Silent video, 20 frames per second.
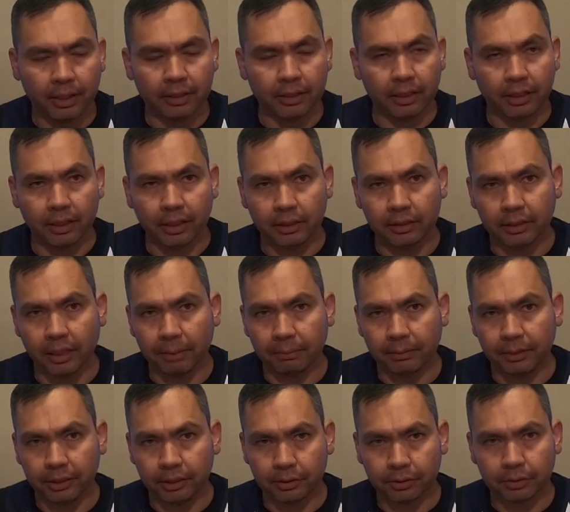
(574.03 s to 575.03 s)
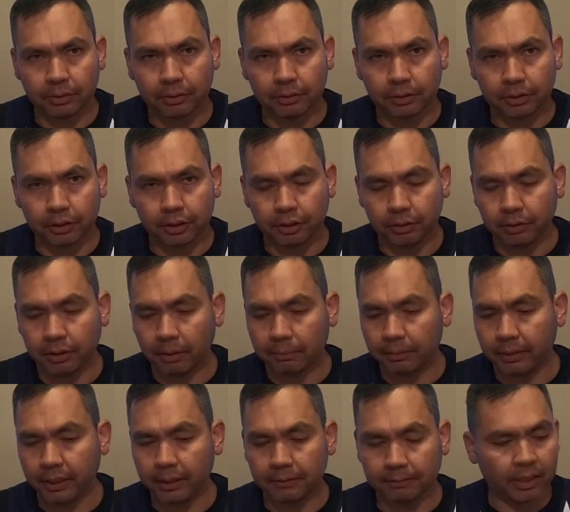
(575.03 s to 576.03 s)
the Japanese shoe
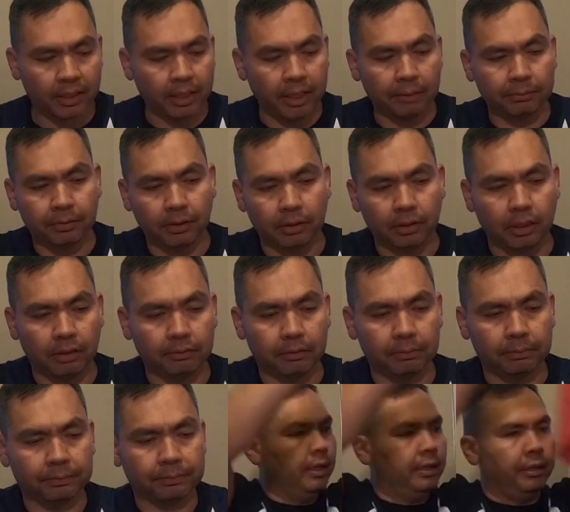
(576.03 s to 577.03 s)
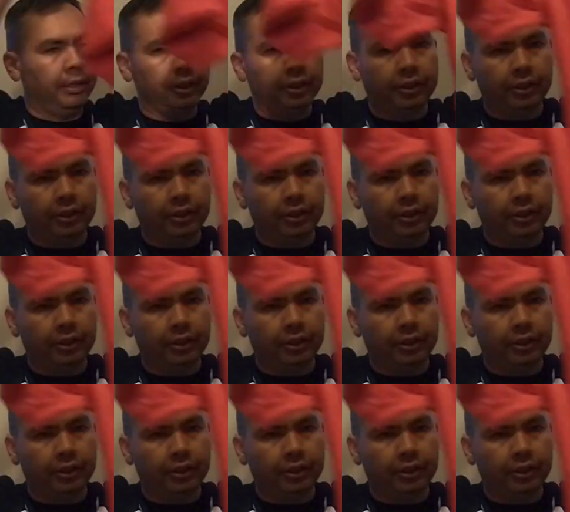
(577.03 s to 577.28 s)
company. Absolutely love them. This